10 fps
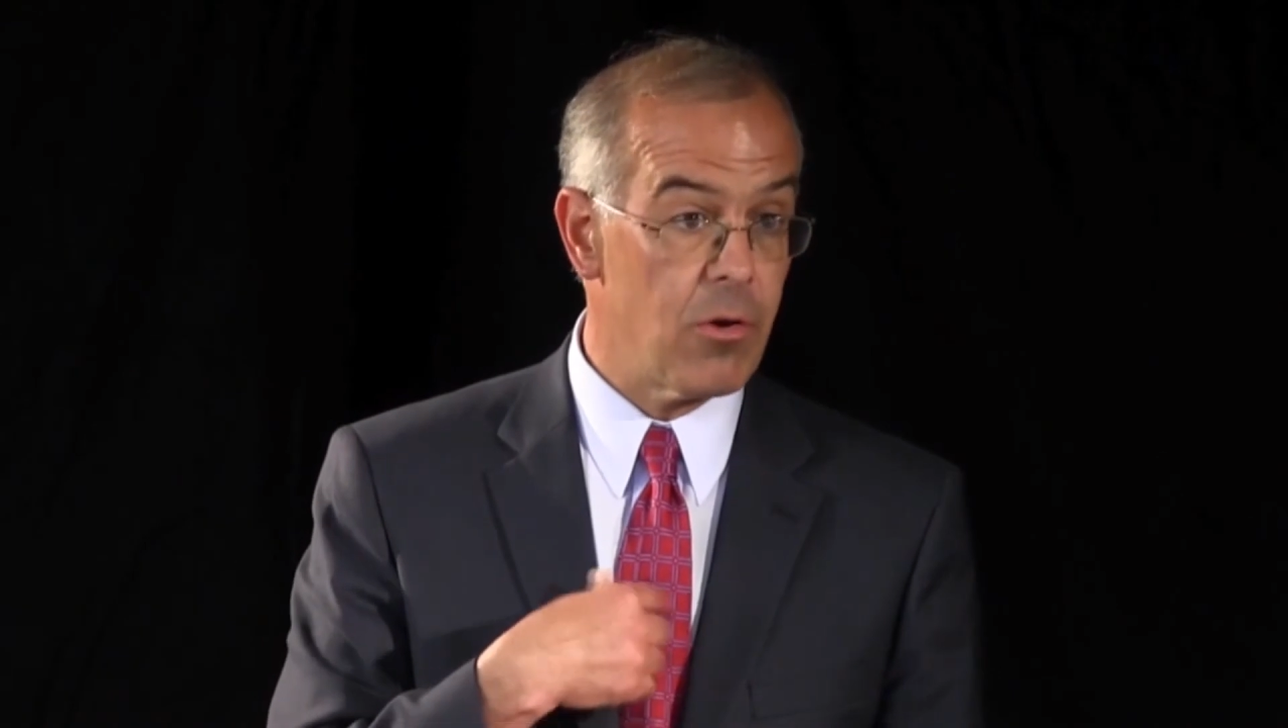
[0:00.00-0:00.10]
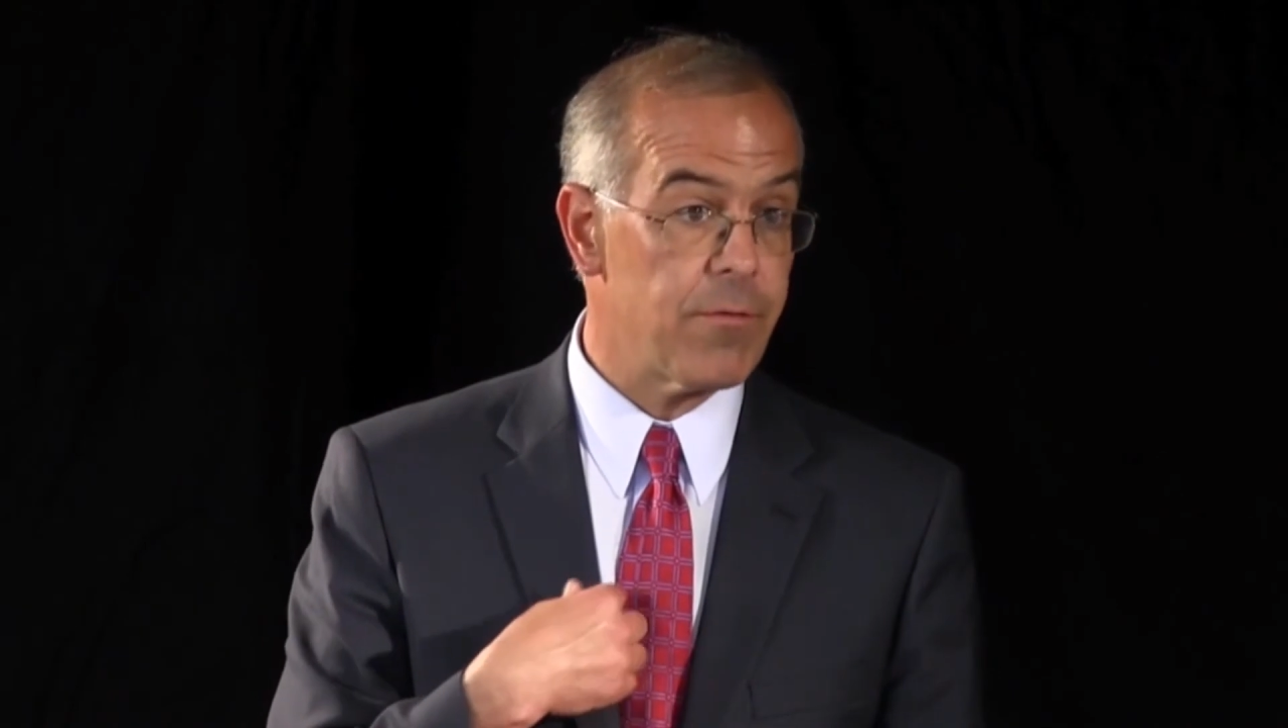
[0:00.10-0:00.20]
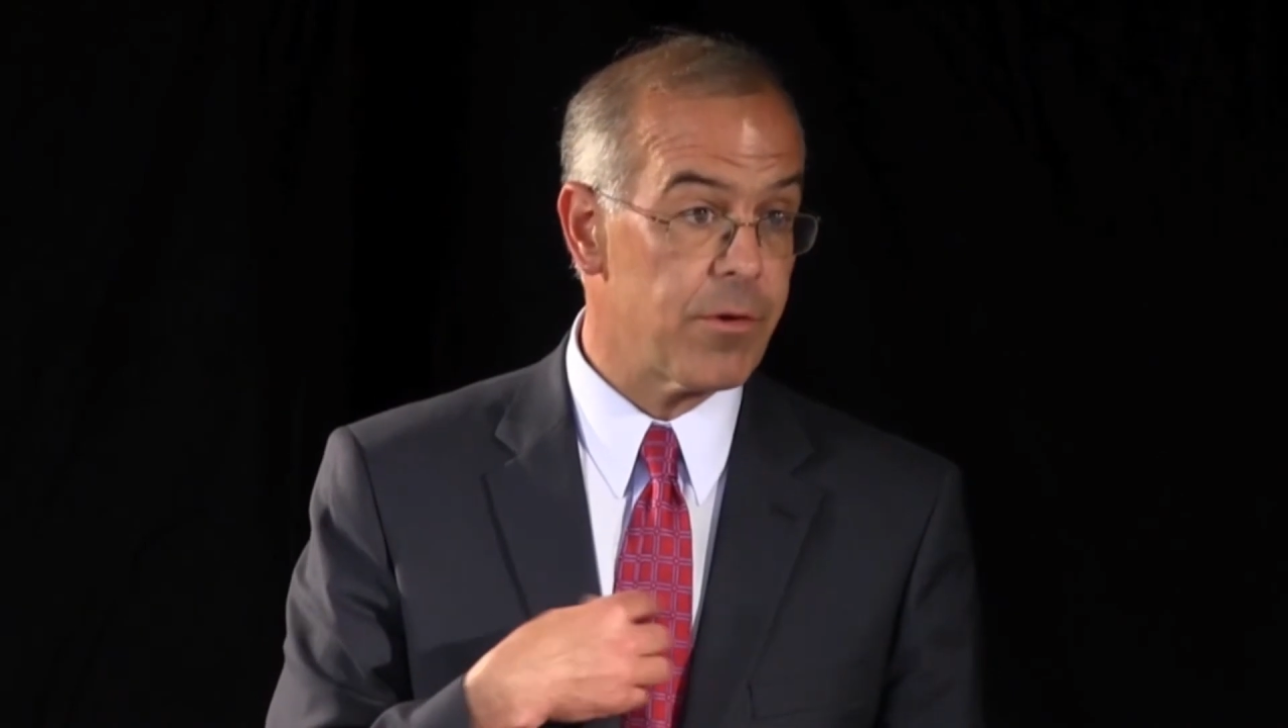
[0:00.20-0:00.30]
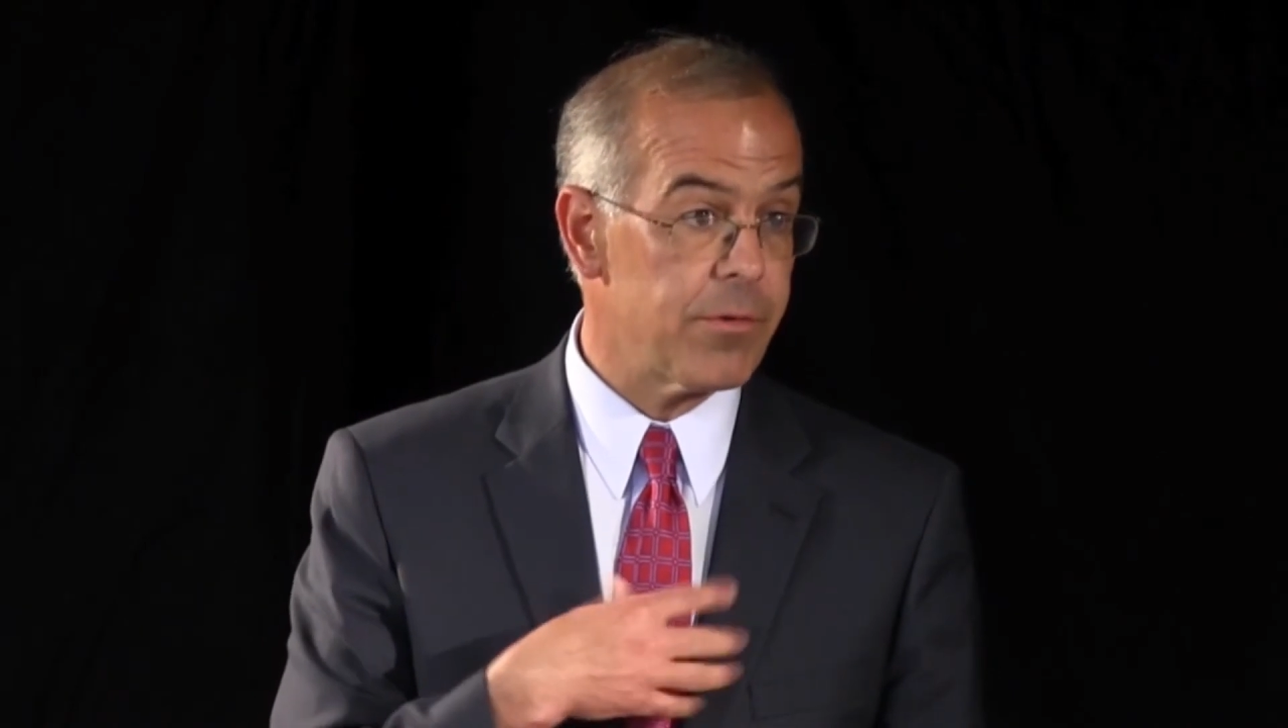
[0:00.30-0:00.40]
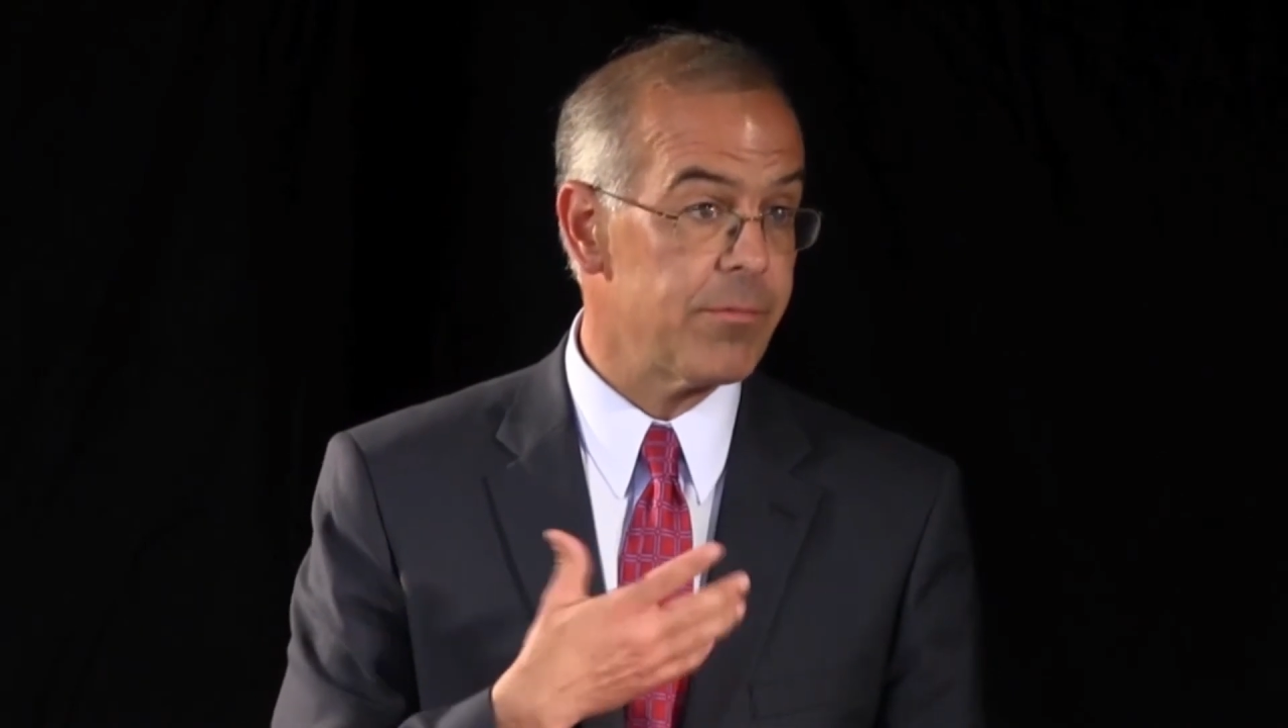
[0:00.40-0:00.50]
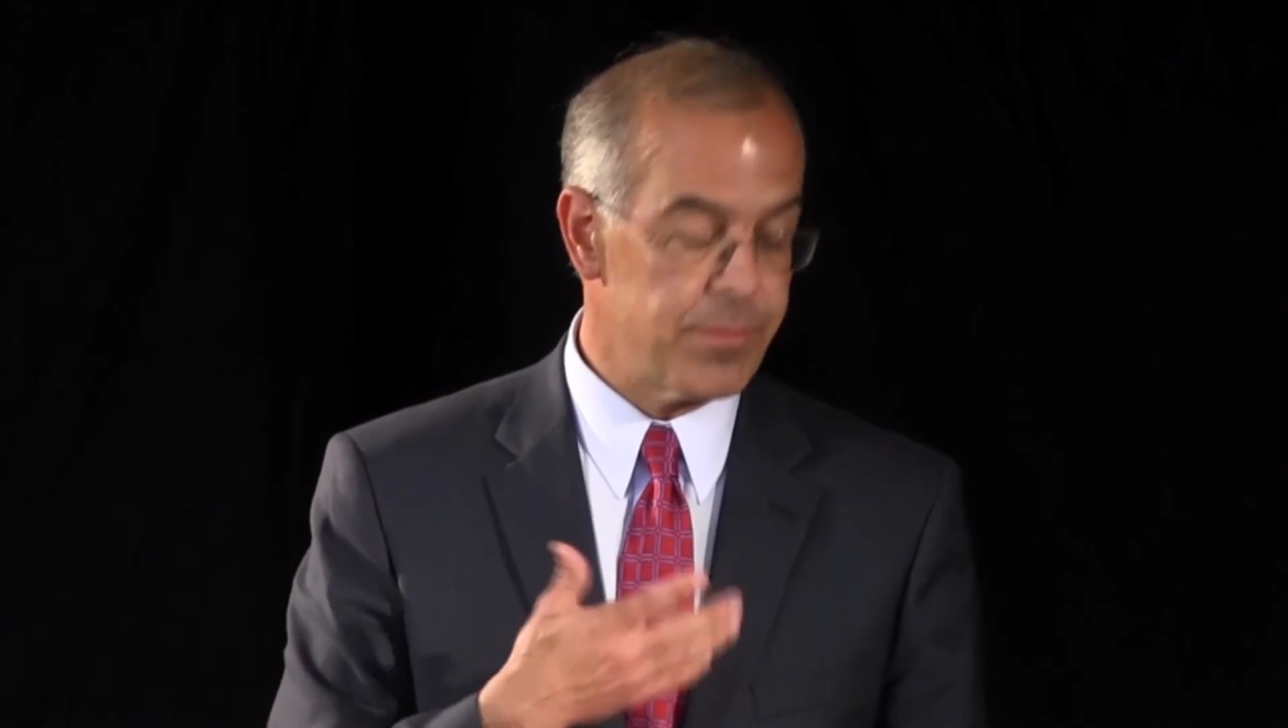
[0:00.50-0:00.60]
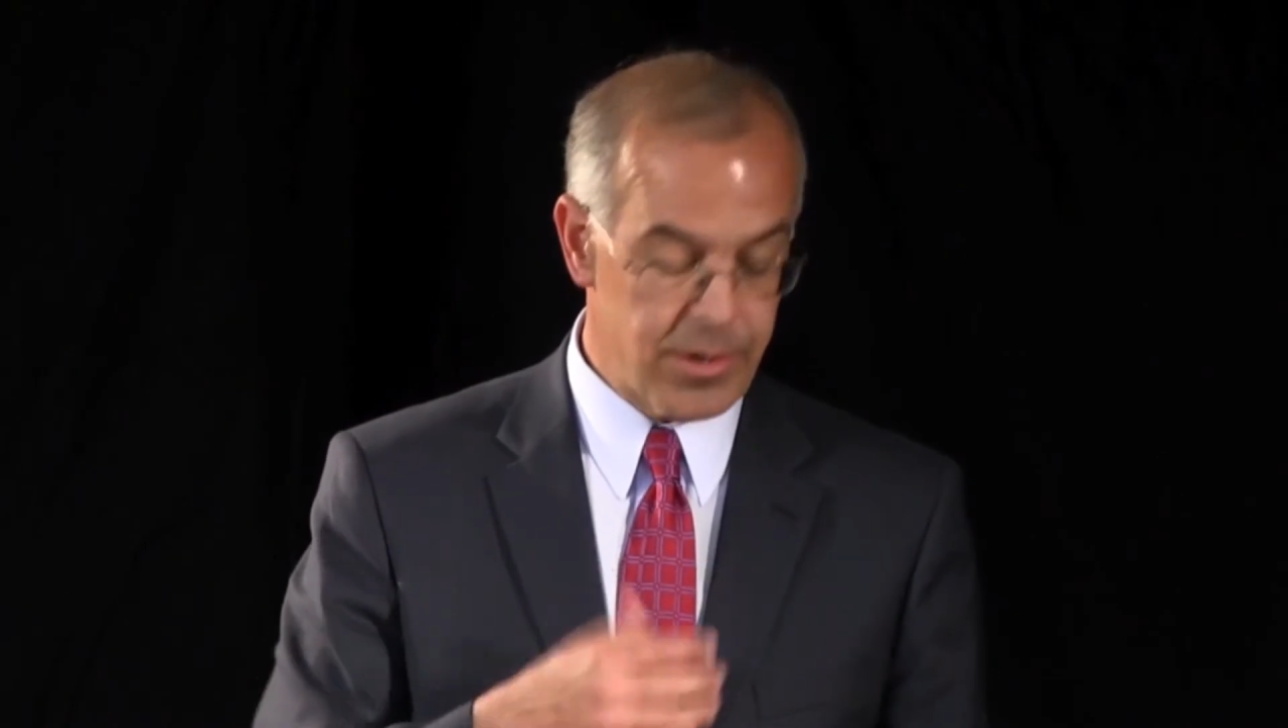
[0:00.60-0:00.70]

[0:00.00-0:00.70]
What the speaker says: over